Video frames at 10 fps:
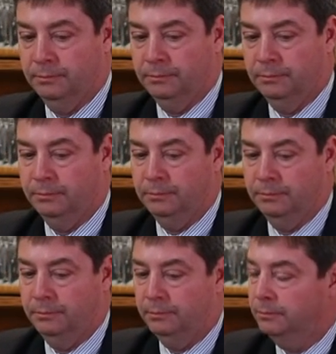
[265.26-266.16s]

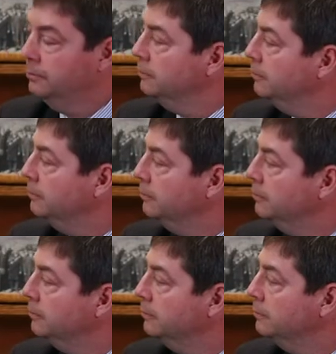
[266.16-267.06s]

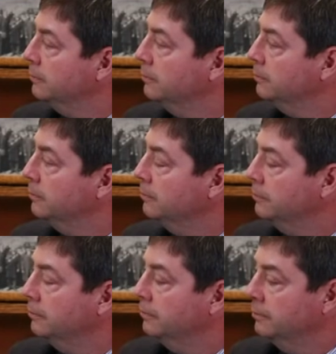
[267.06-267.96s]

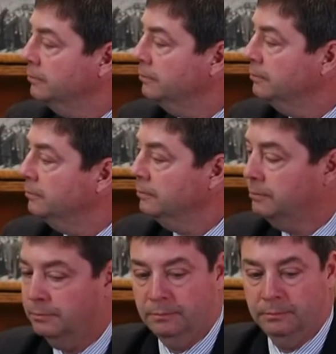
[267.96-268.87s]
The person shown says nothing.